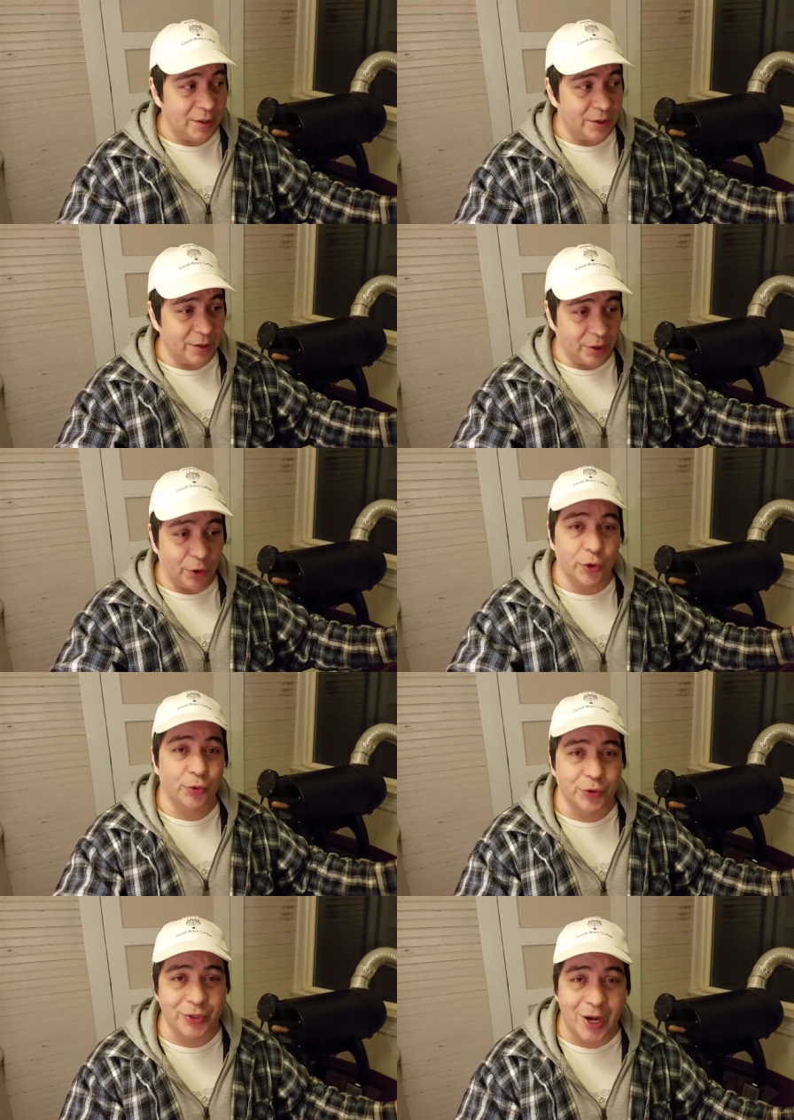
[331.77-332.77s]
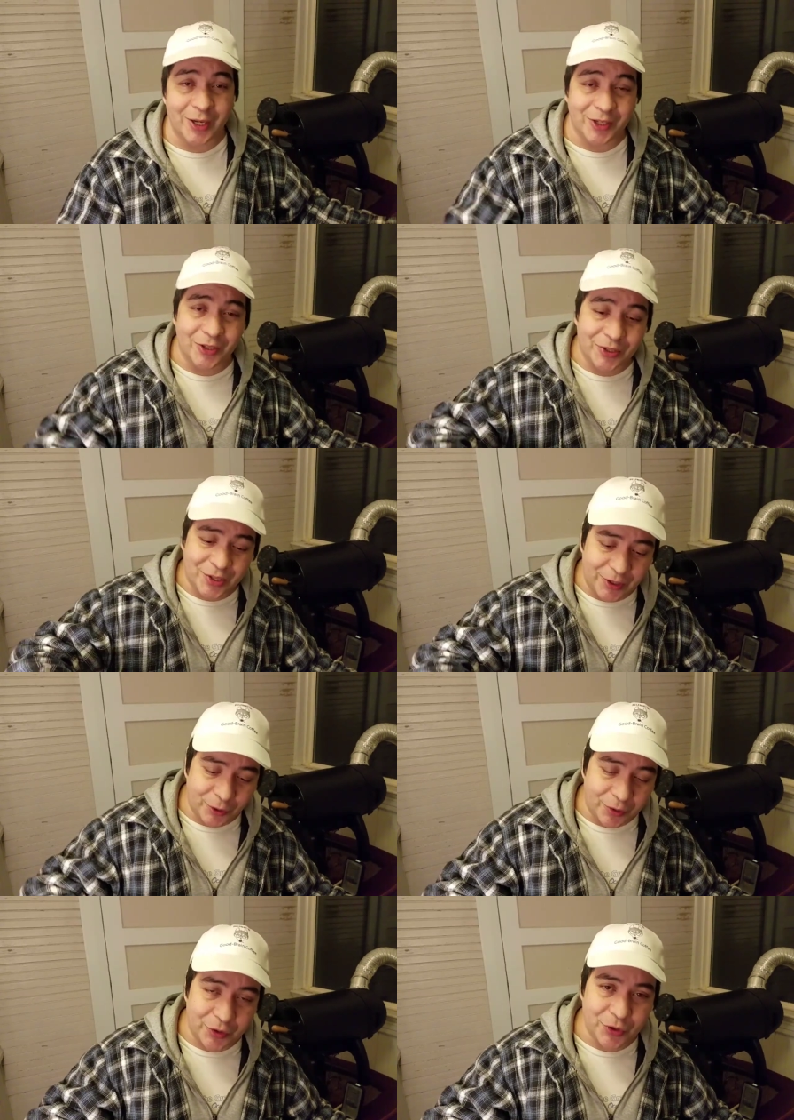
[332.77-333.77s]
the Earth was not in the
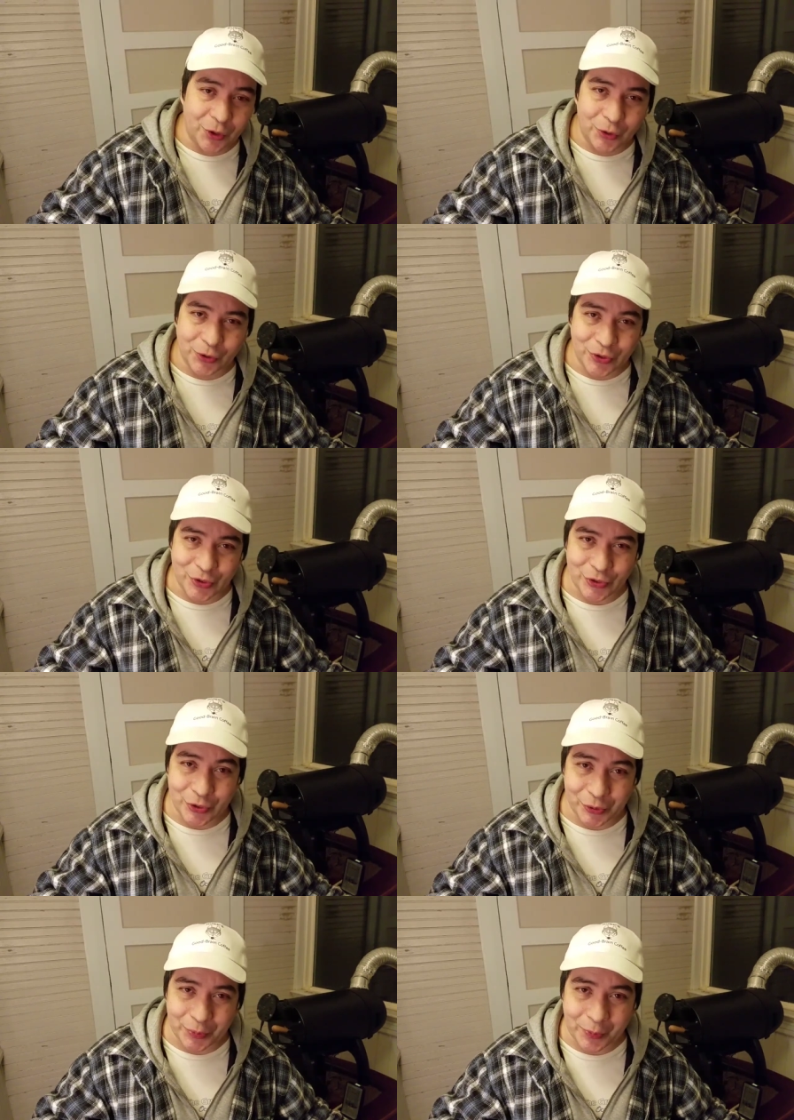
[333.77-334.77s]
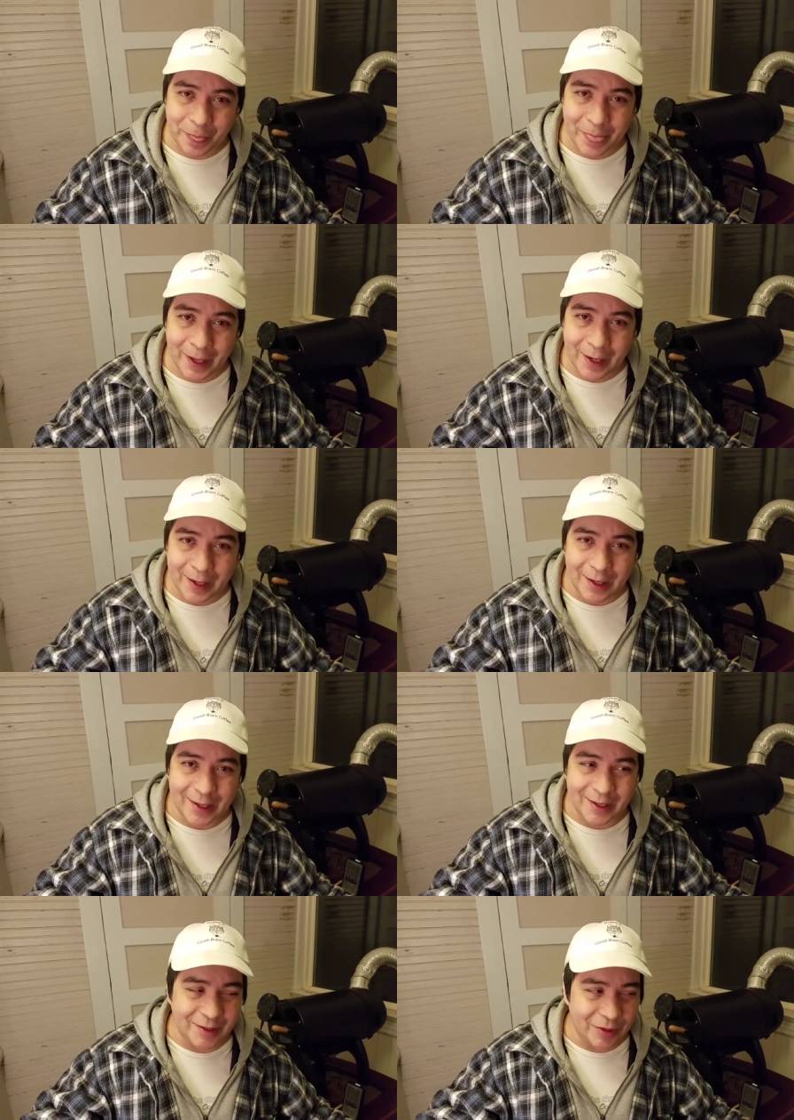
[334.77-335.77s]
center of the solar system,
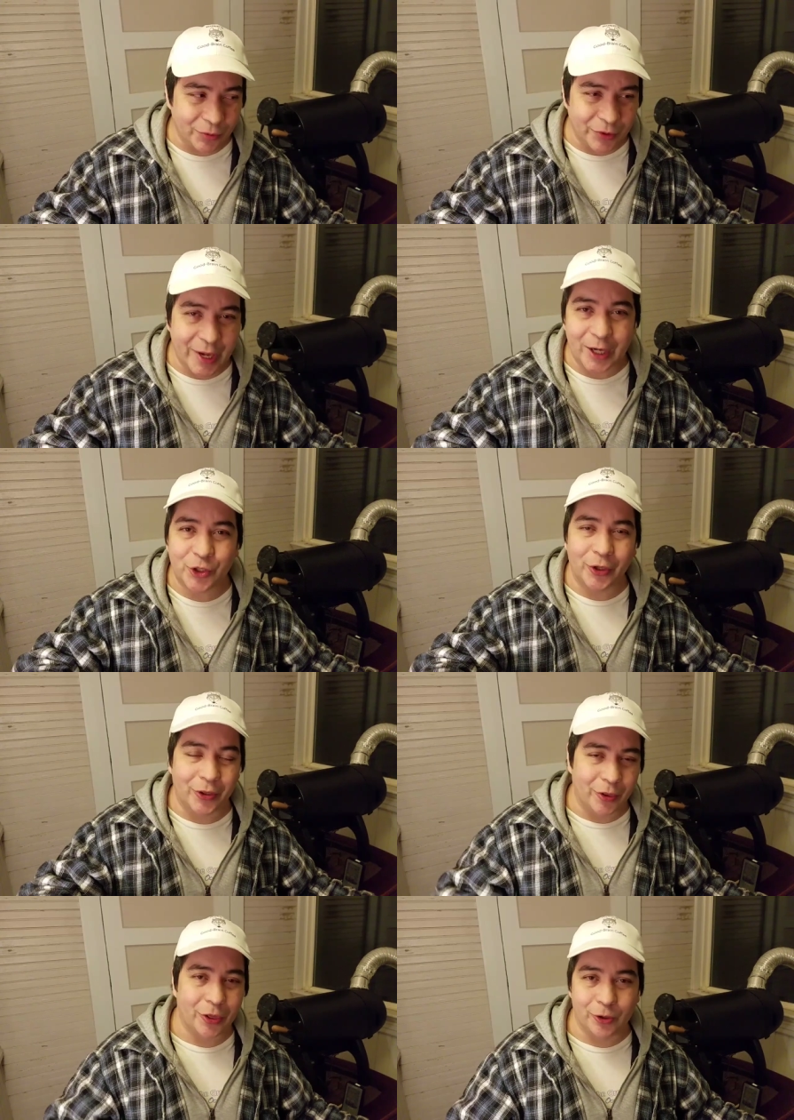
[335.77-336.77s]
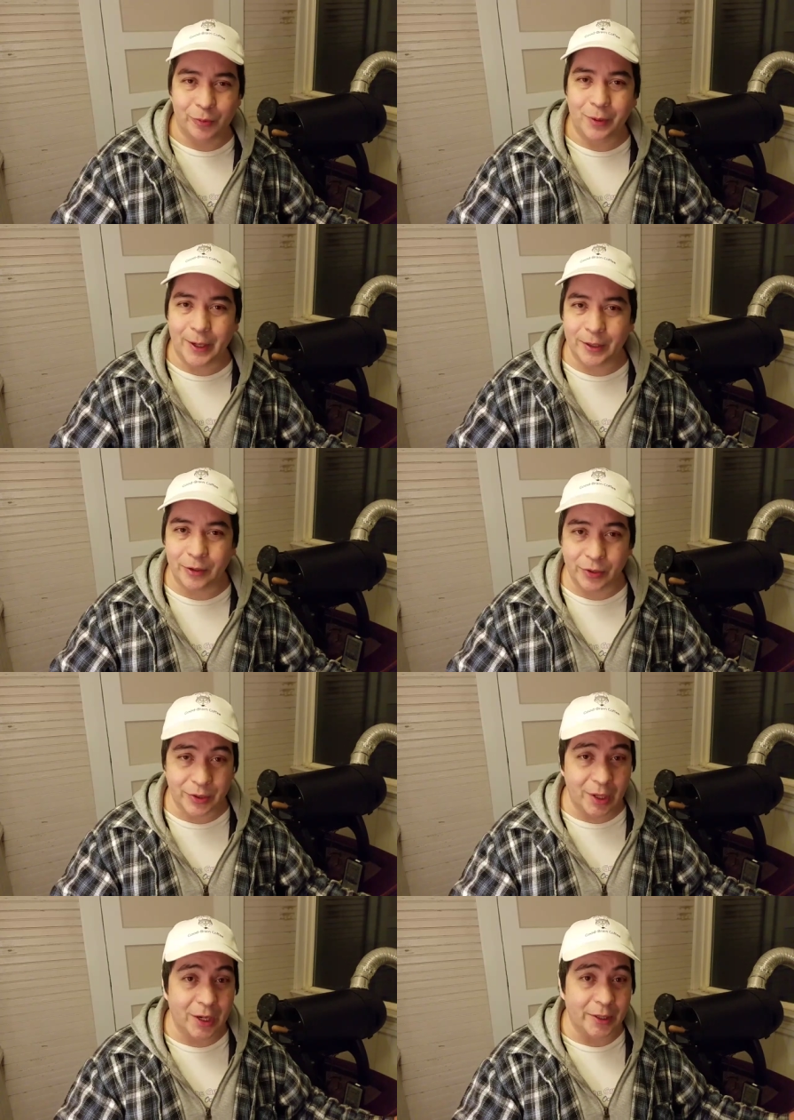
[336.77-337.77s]
and it was actually at the third planet of the
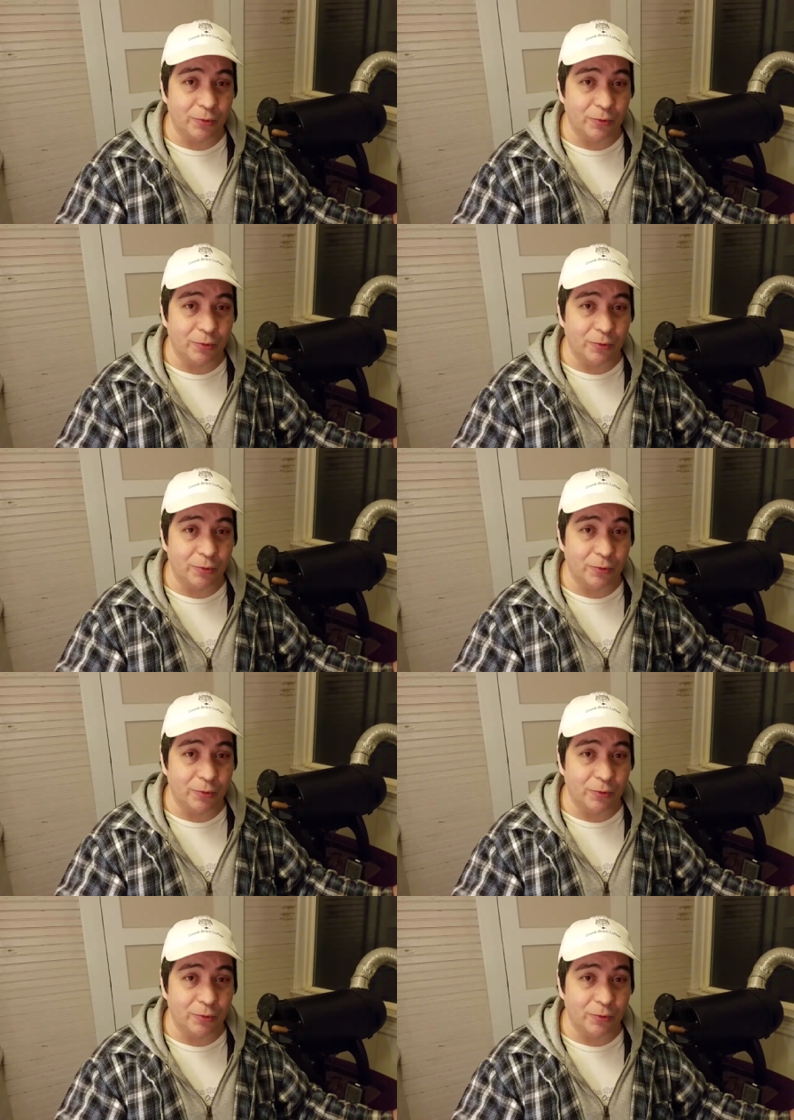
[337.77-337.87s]
sun.